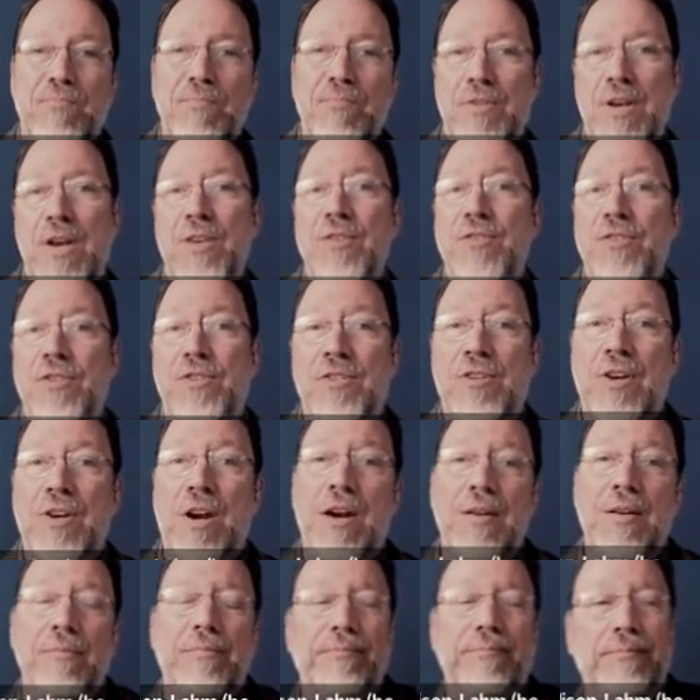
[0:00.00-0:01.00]
does
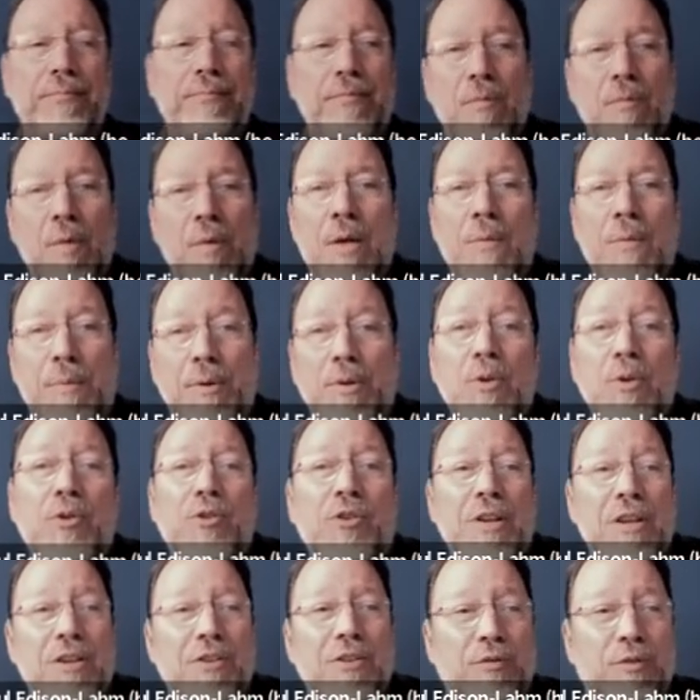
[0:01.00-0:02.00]
start. Well,
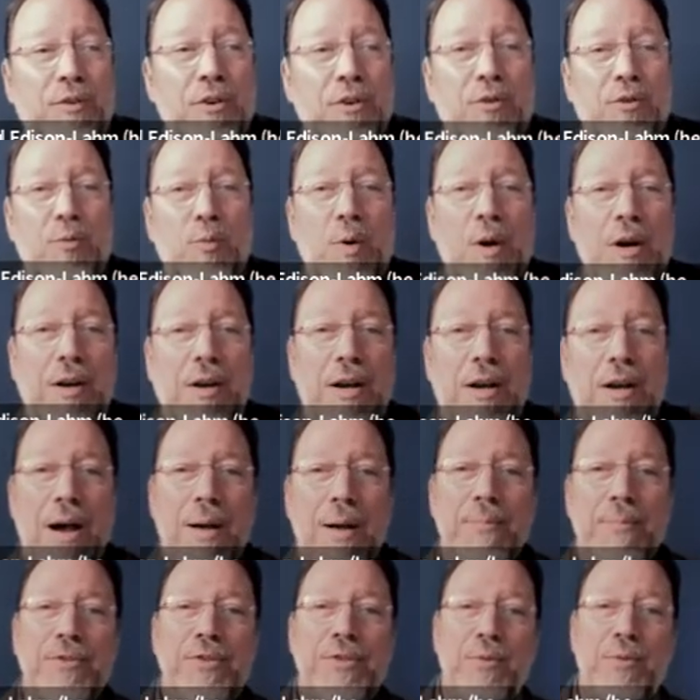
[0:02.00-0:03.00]
Beluski's first work
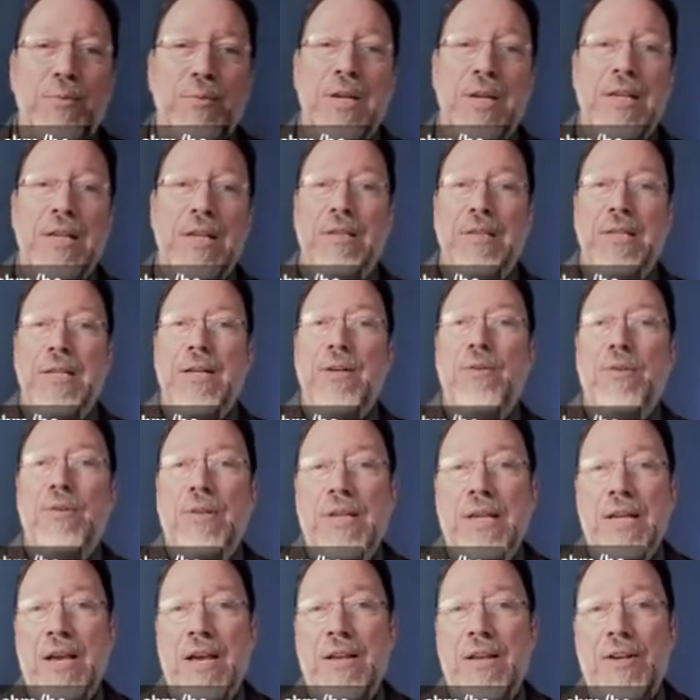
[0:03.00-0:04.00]
comes to read
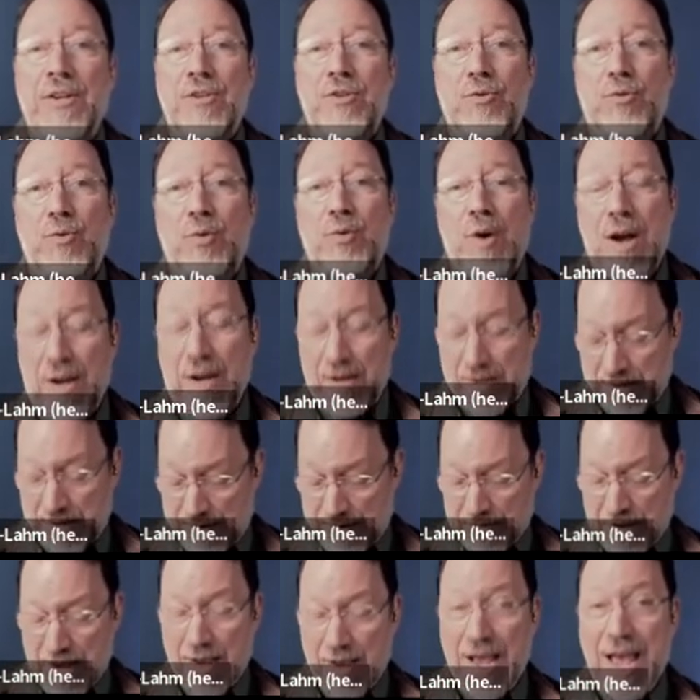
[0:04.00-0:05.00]
literally on a truck
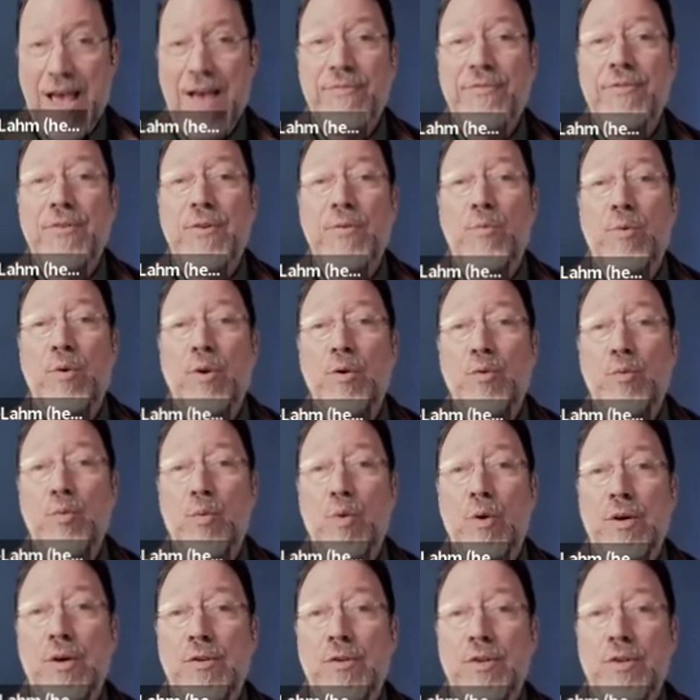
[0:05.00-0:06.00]
after World
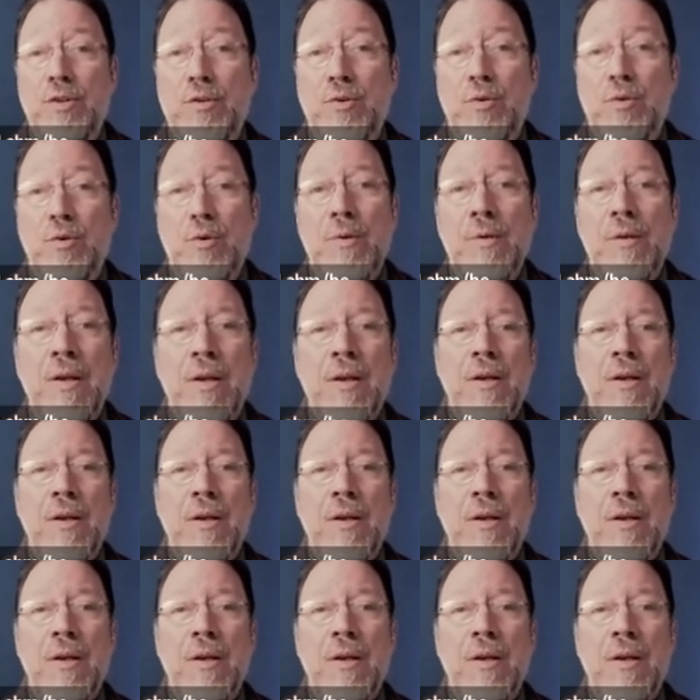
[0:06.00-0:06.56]
War II.